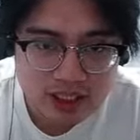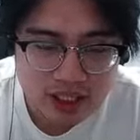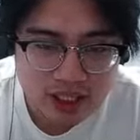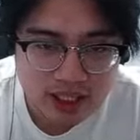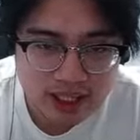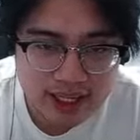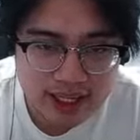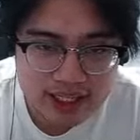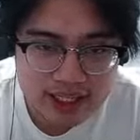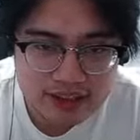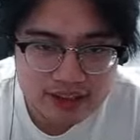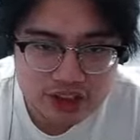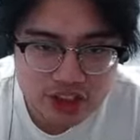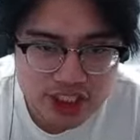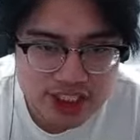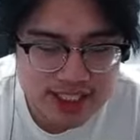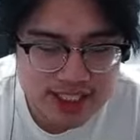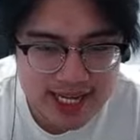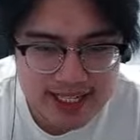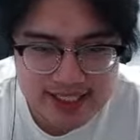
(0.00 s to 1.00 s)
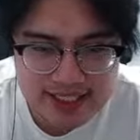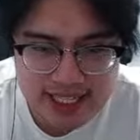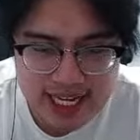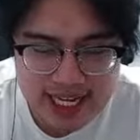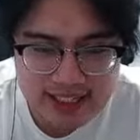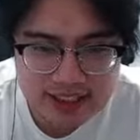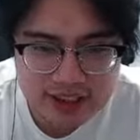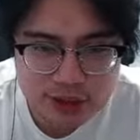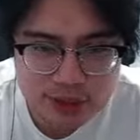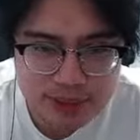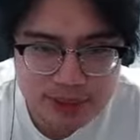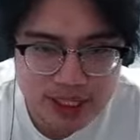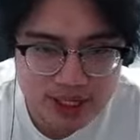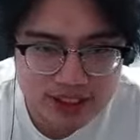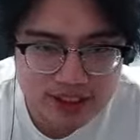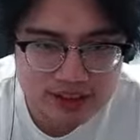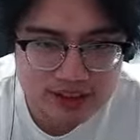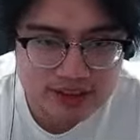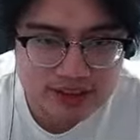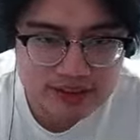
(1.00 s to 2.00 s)
And she's kinda scaling, to be
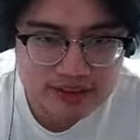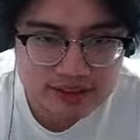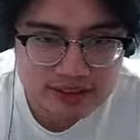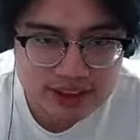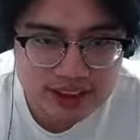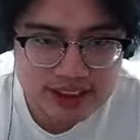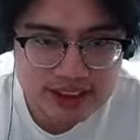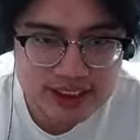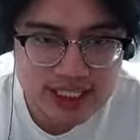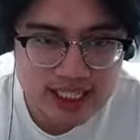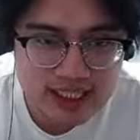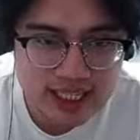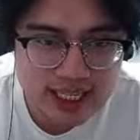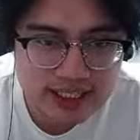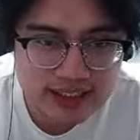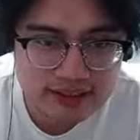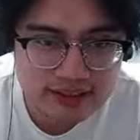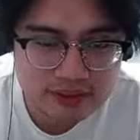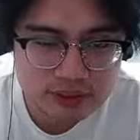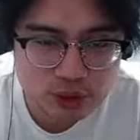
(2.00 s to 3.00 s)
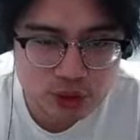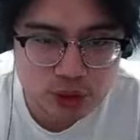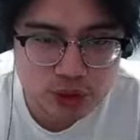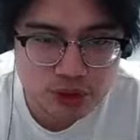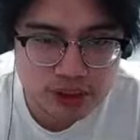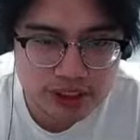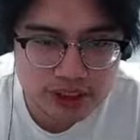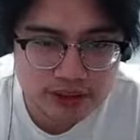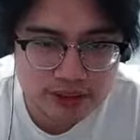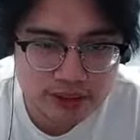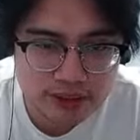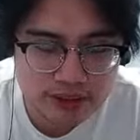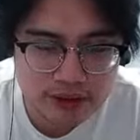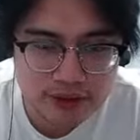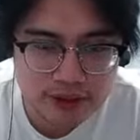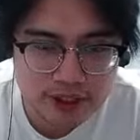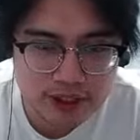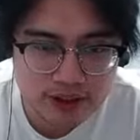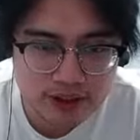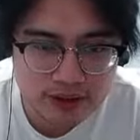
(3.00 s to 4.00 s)
honest. She's not like Julian or
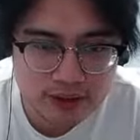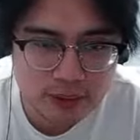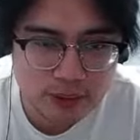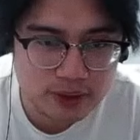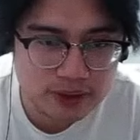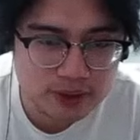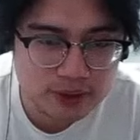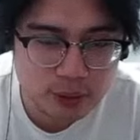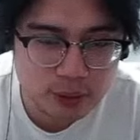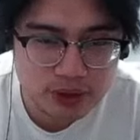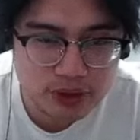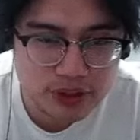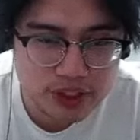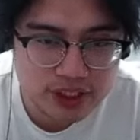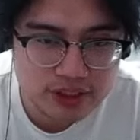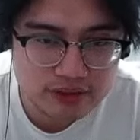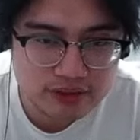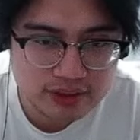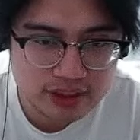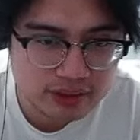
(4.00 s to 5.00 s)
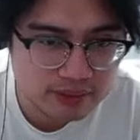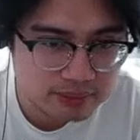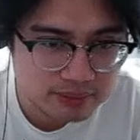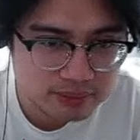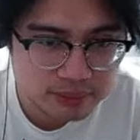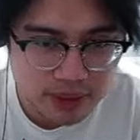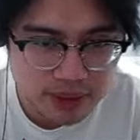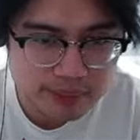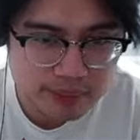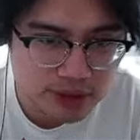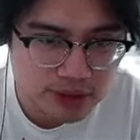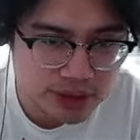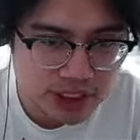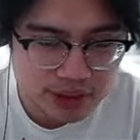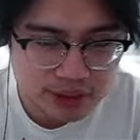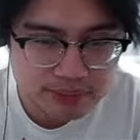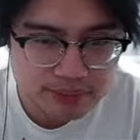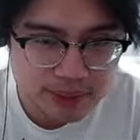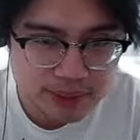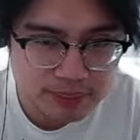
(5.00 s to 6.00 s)
Gourd, where you could pretty much
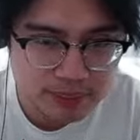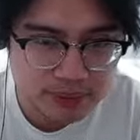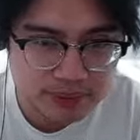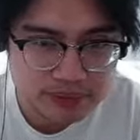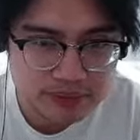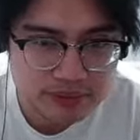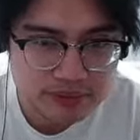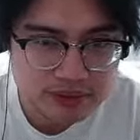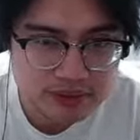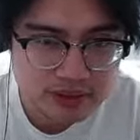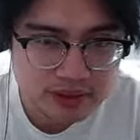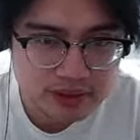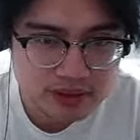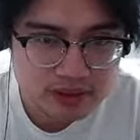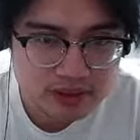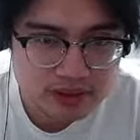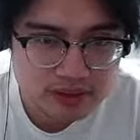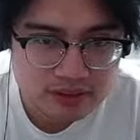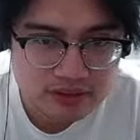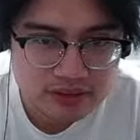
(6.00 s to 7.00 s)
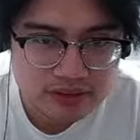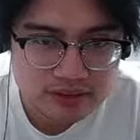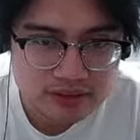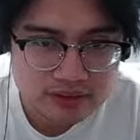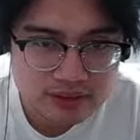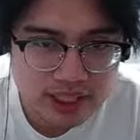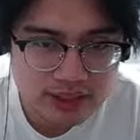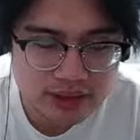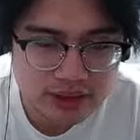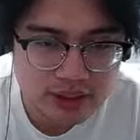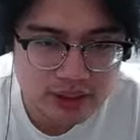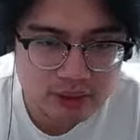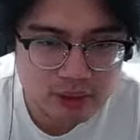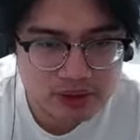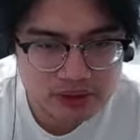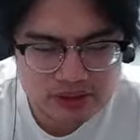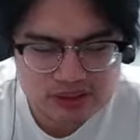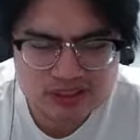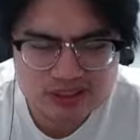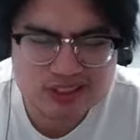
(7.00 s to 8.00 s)
kill people.
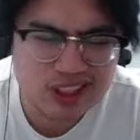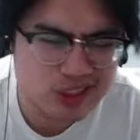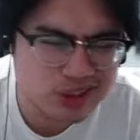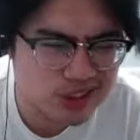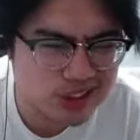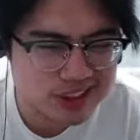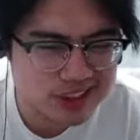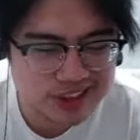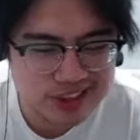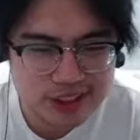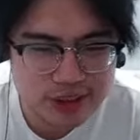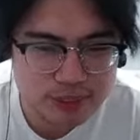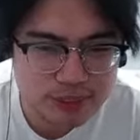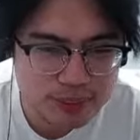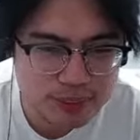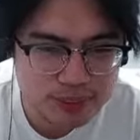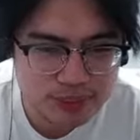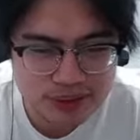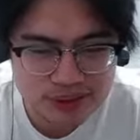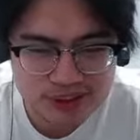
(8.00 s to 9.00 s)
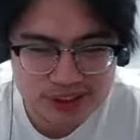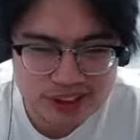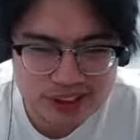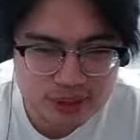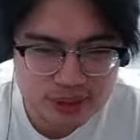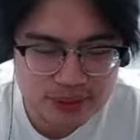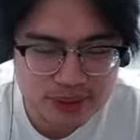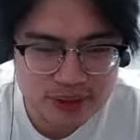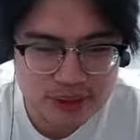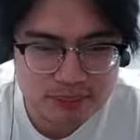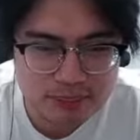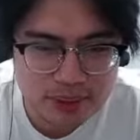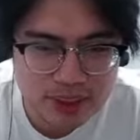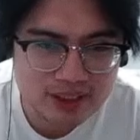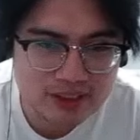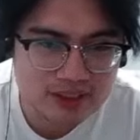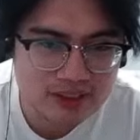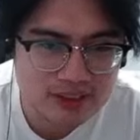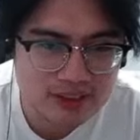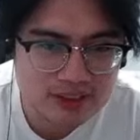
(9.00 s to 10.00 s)
Well, Kagura could kill people early as well, but